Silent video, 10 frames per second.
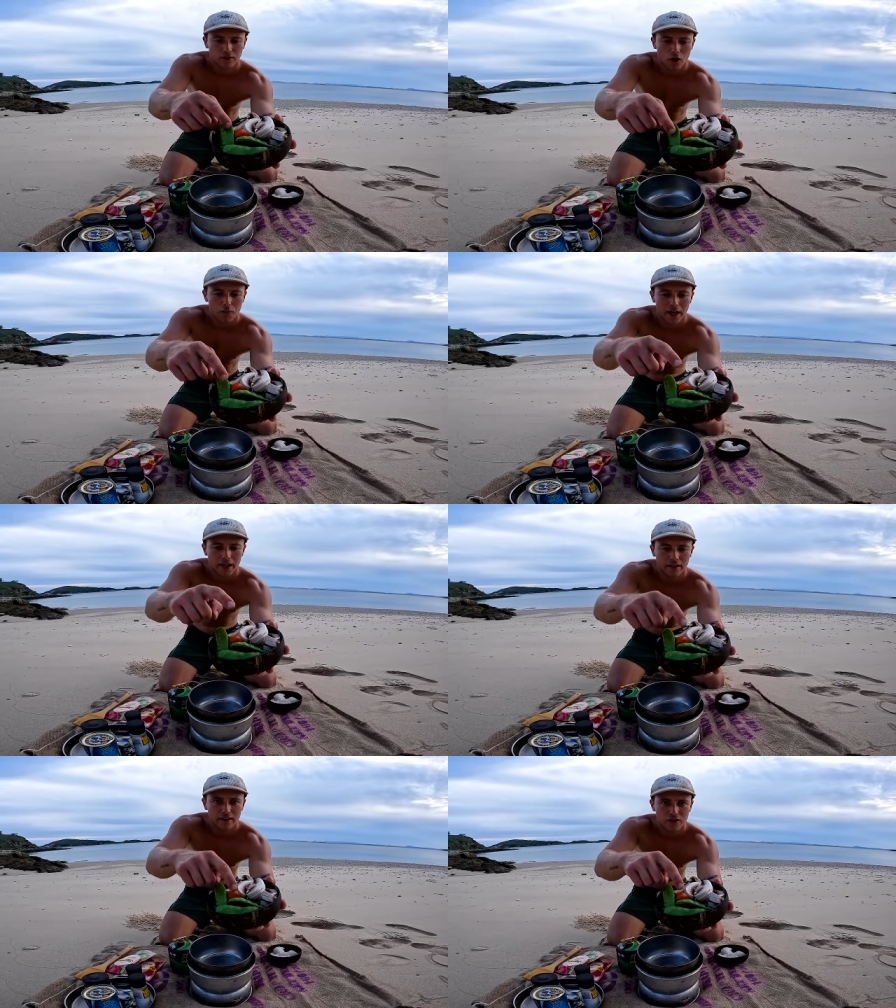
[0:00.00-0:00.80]
snow
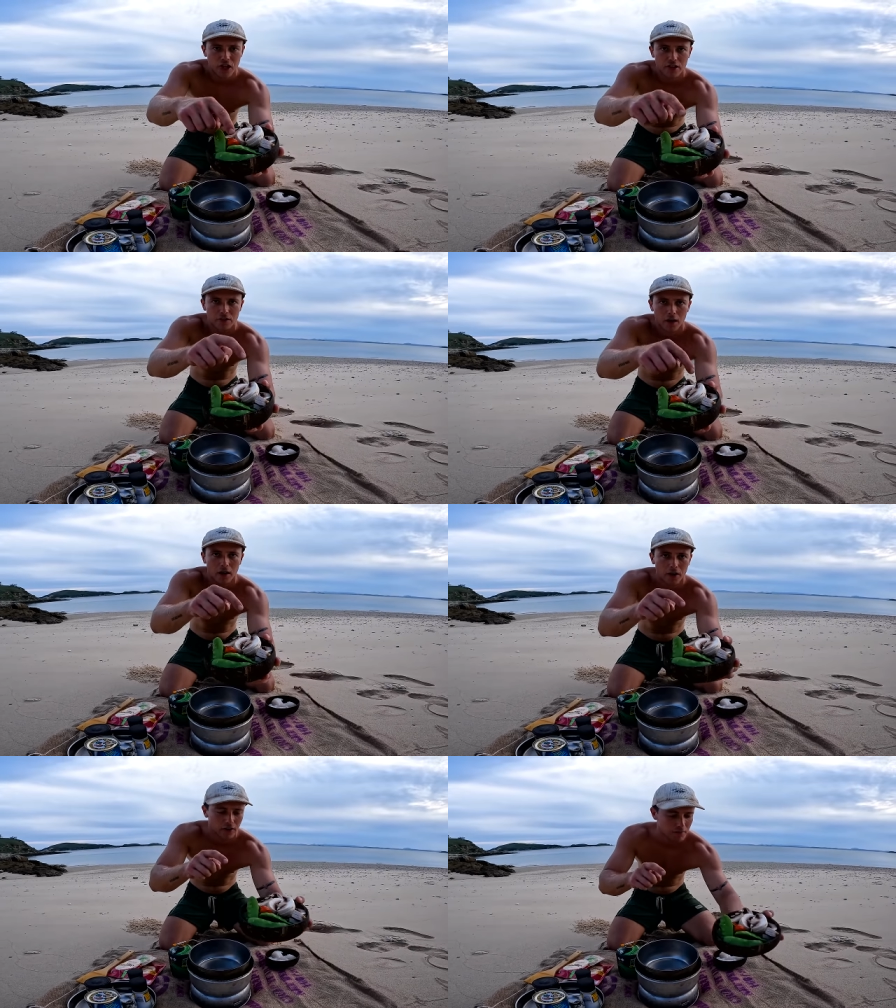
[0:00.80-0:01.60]
peas, cherry
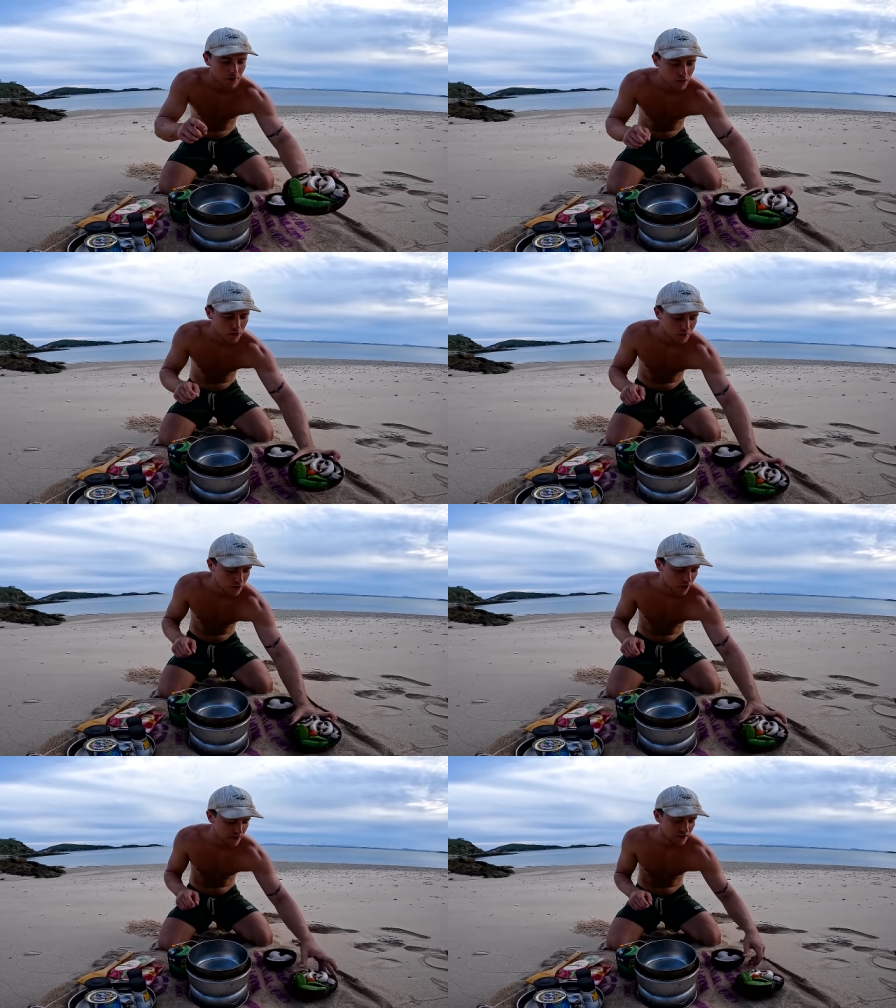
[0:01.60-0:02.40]
tomatoes, mushrooms
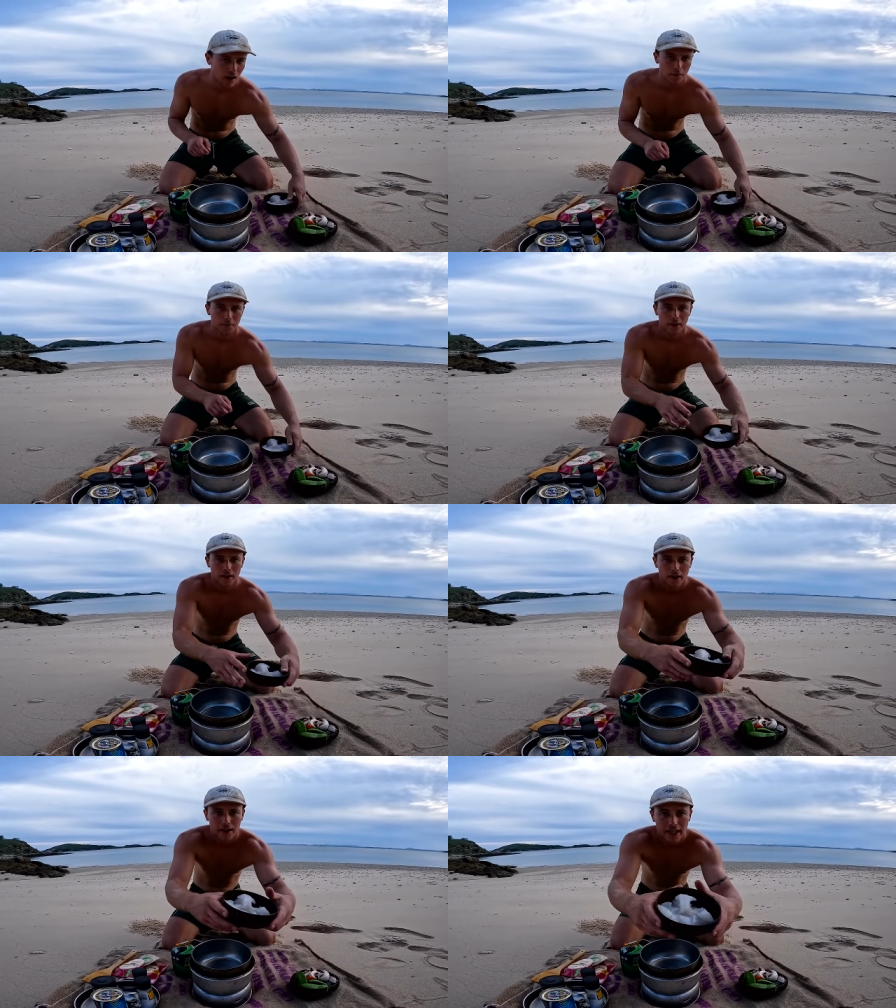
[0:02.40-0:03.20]
diced up.
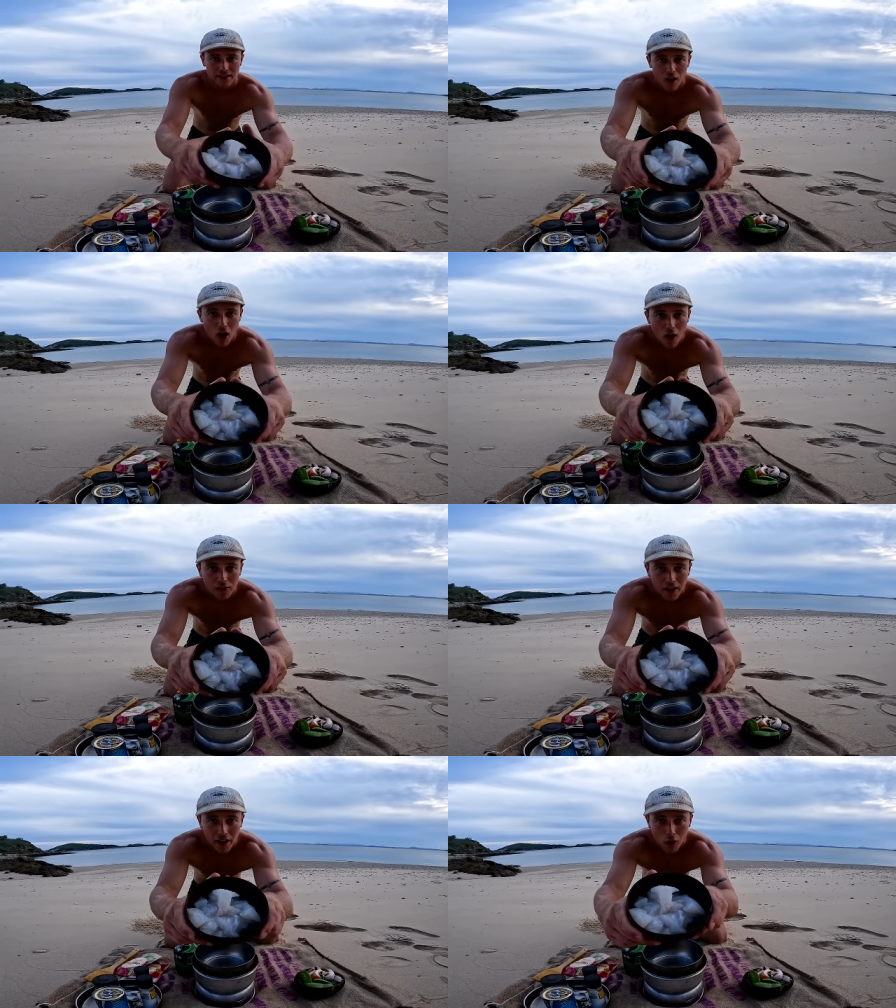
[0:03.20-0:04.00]
That's half
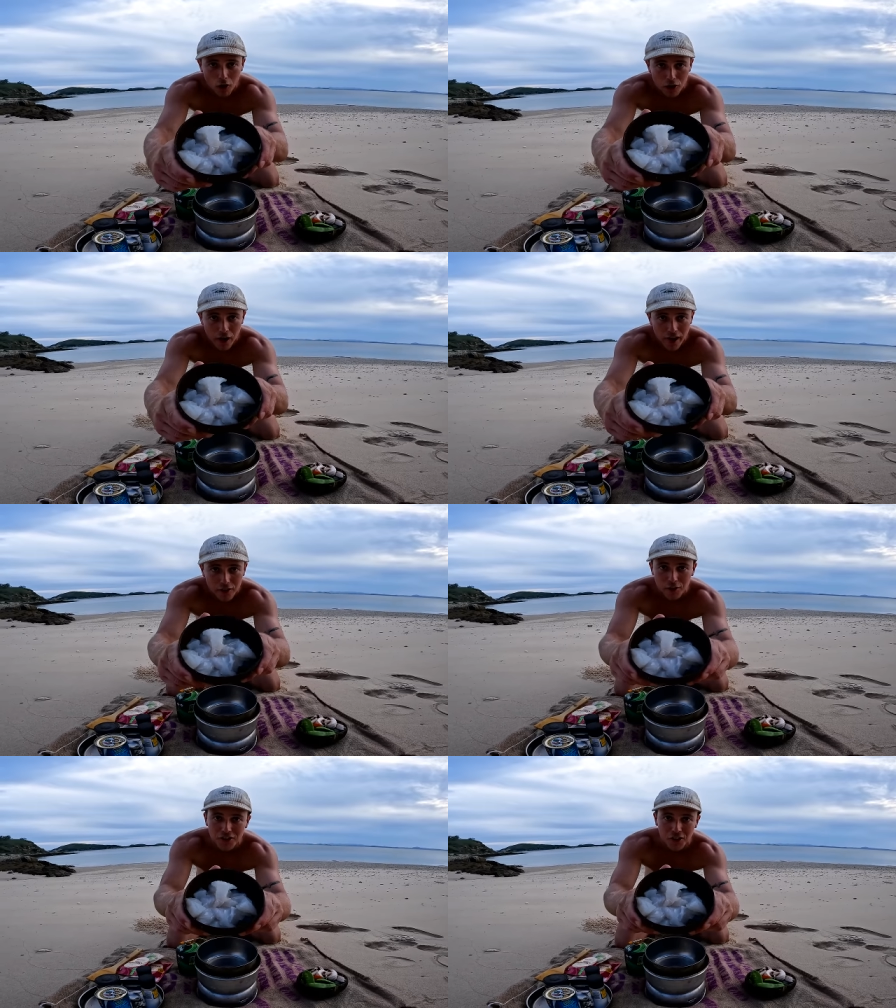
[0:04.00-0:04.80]
of our coral trout,
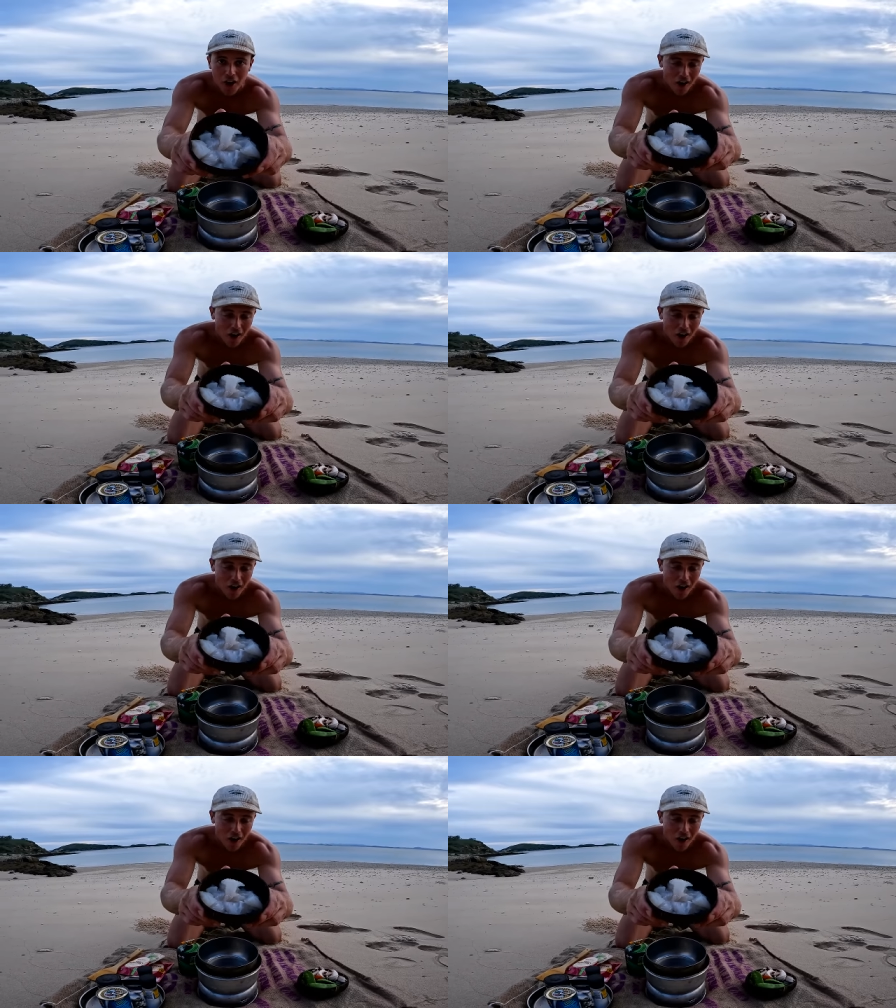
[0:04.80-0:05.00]
so we still got